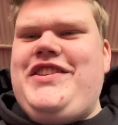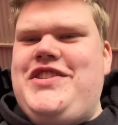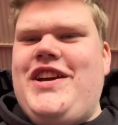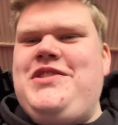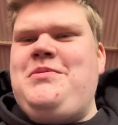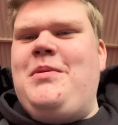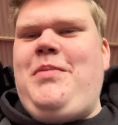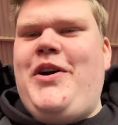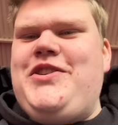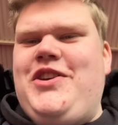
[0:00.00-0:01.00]
and gentlemen,
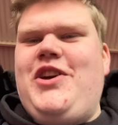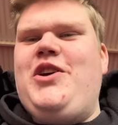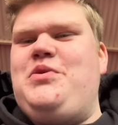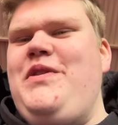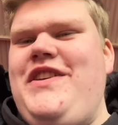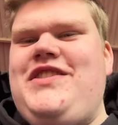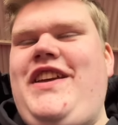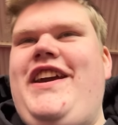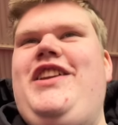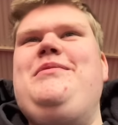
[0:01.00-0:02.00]
boys and girls, we're in the
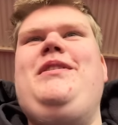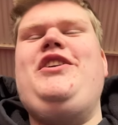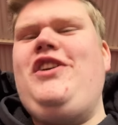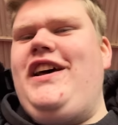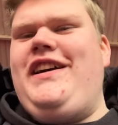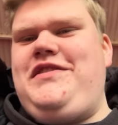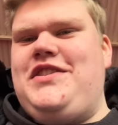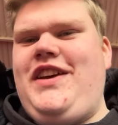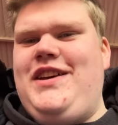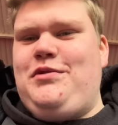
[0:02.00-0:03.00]
stadium, and all I have to
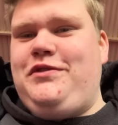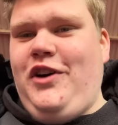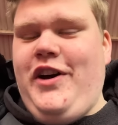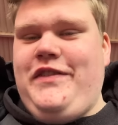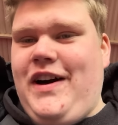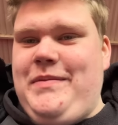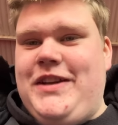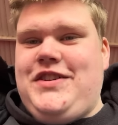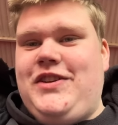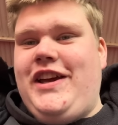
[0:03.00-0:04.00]
say is we're 45
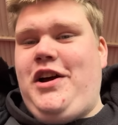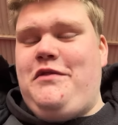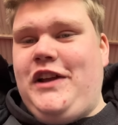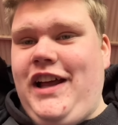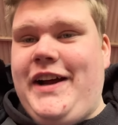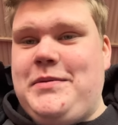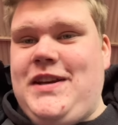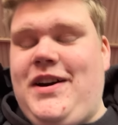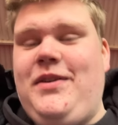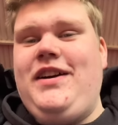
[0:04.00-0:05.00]
minutes till kick-off, the lineup's
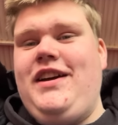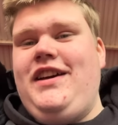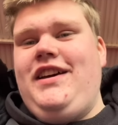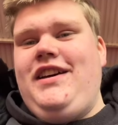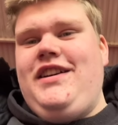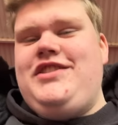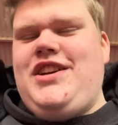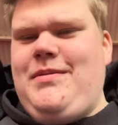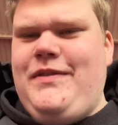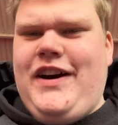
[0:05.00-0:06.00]
out, and
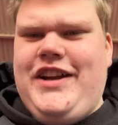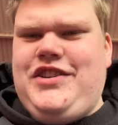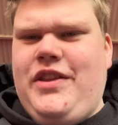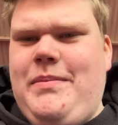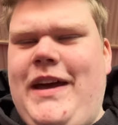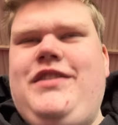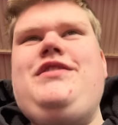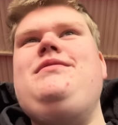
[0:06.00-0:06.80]
Jamie Vardy's on the bench